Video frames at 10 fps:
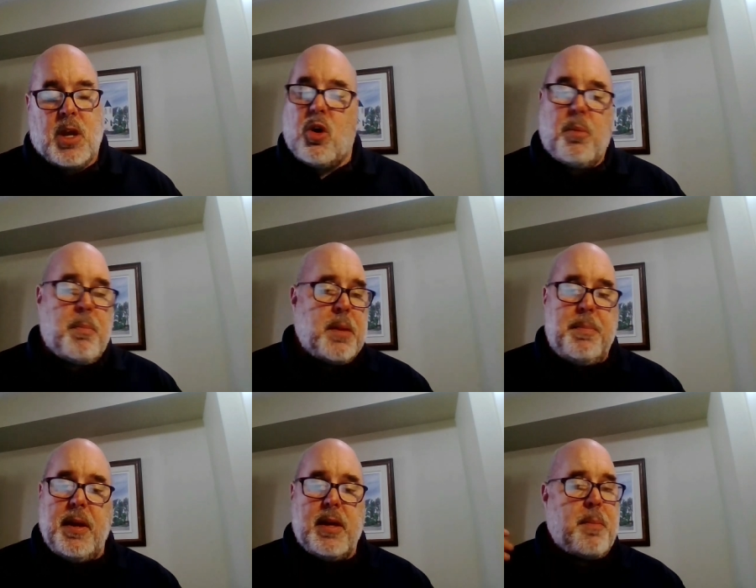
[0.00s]
Or might
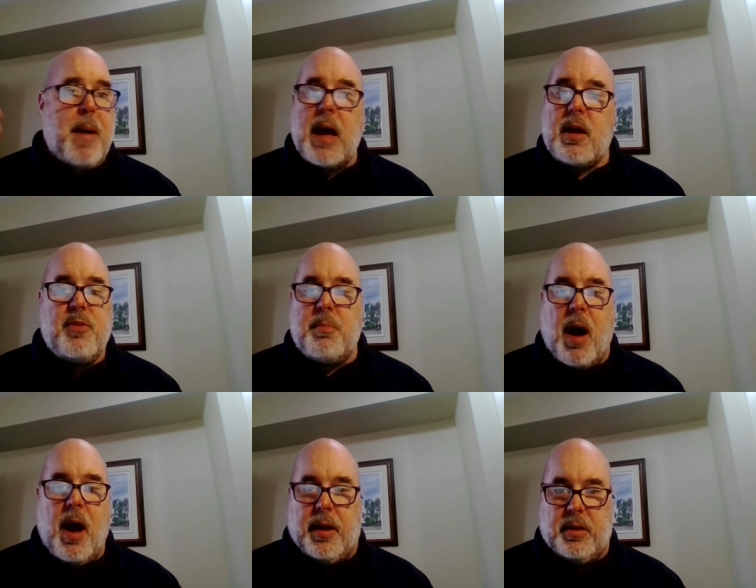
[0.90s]
be in the back of your
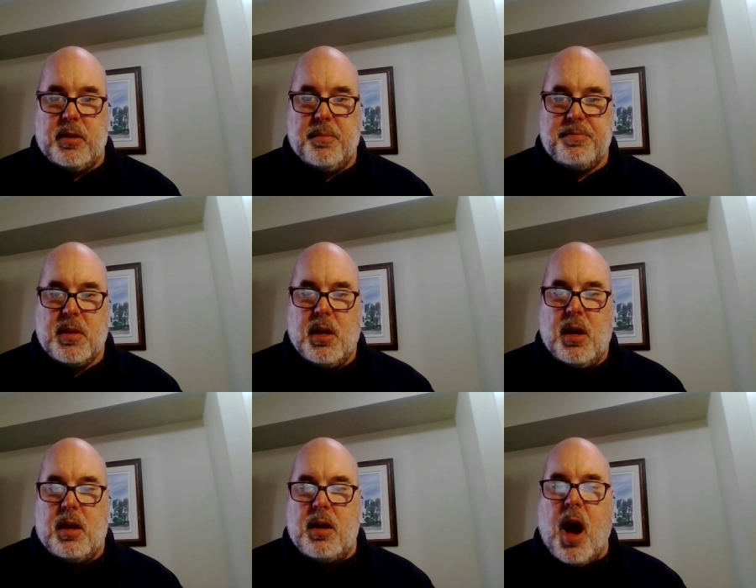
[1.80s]
mind,
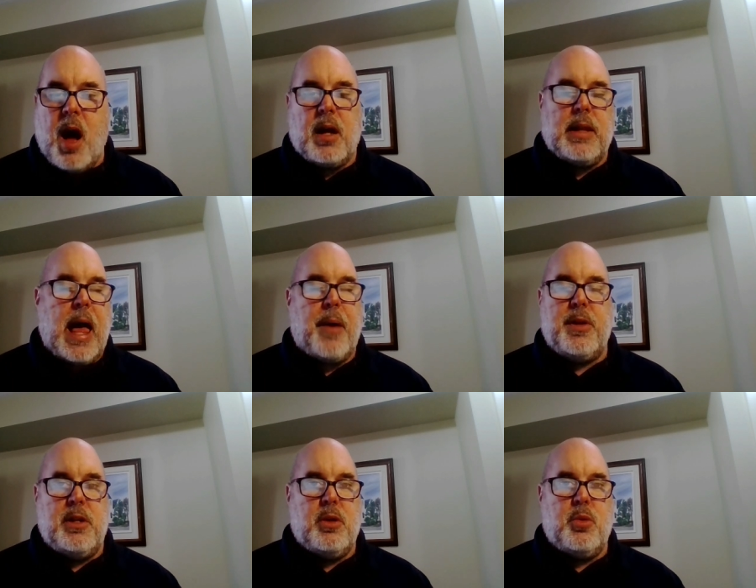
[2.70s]
not
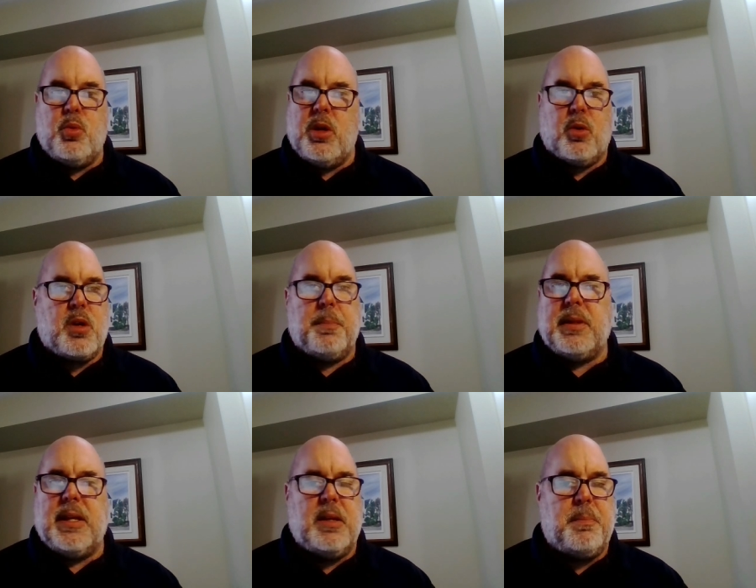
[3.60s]
allowing you, you know,
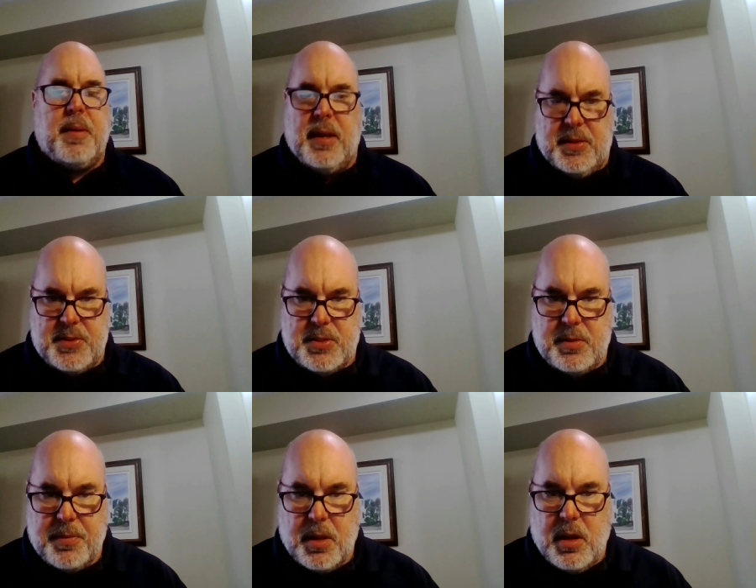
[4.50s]
complete peace.
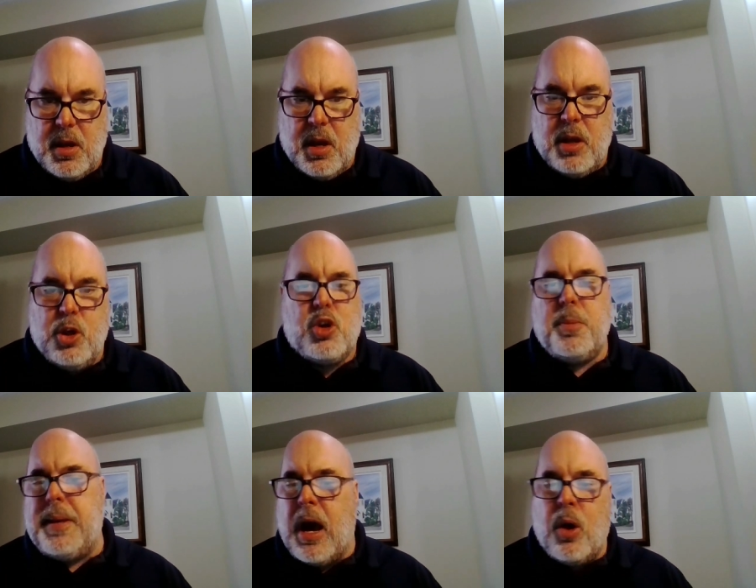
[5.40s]
You
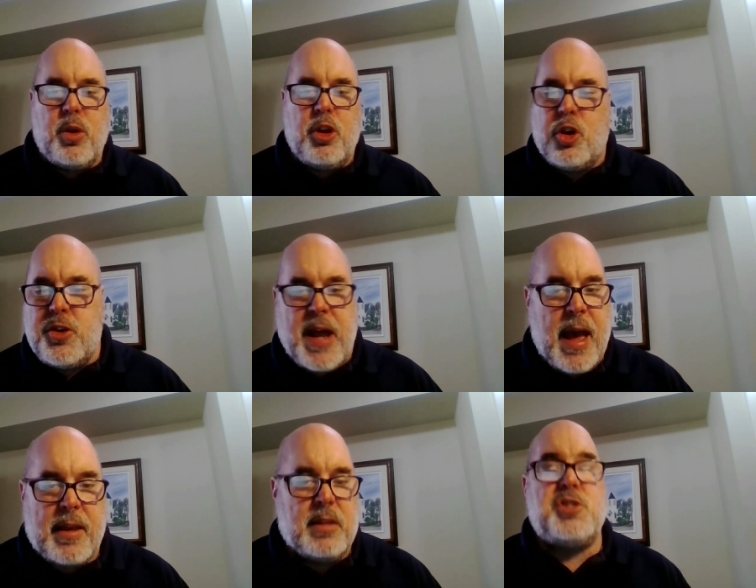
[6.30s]
could be out in your
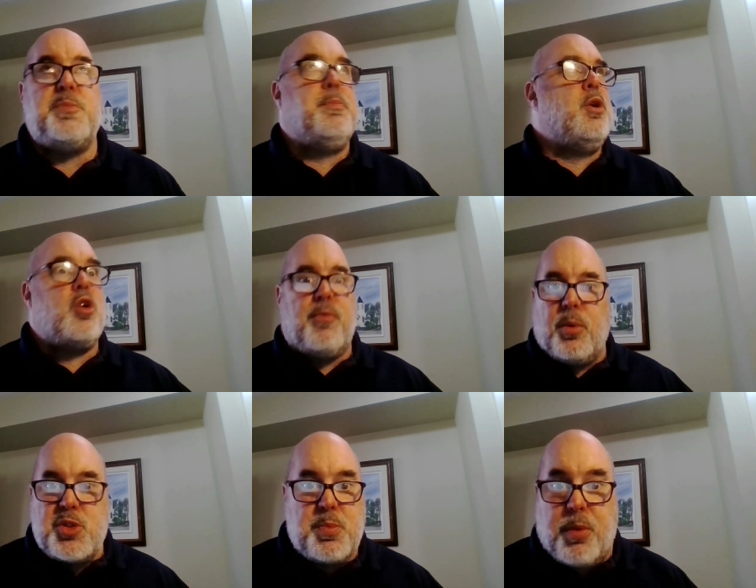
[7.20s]
deck in this
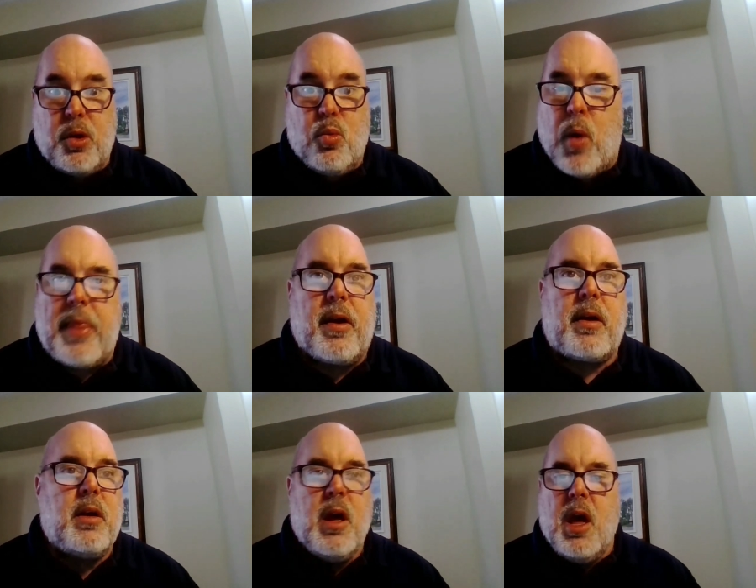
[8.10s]
beautiful spring
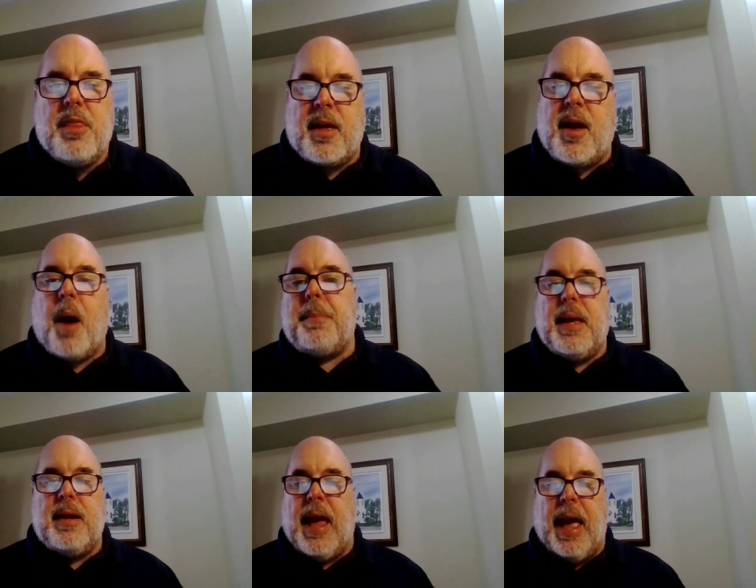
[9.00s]
weather, the cup
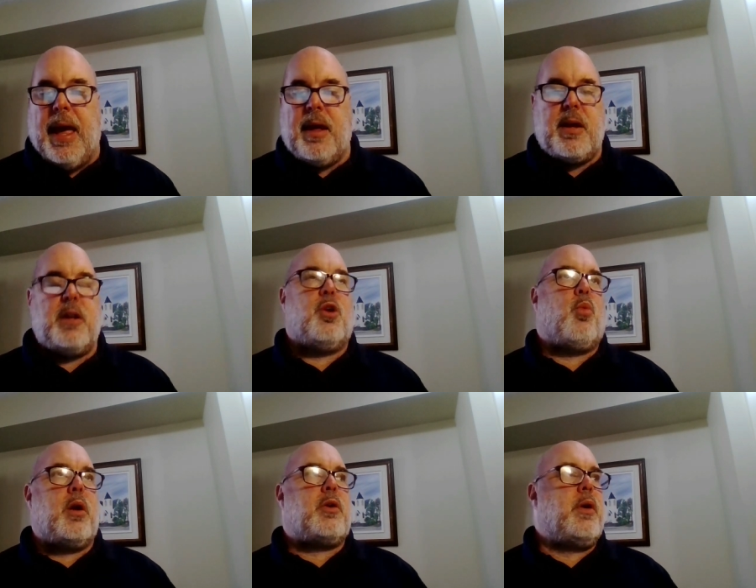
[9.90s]
in hand, and you're
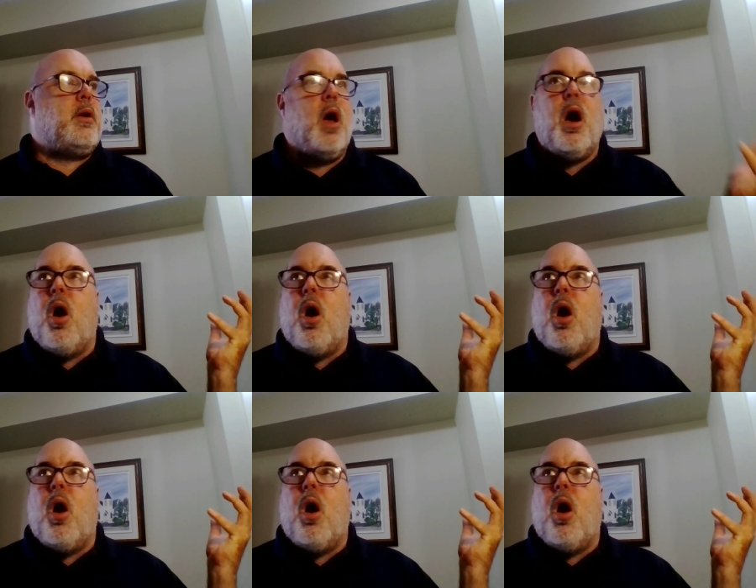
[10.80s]
wondering,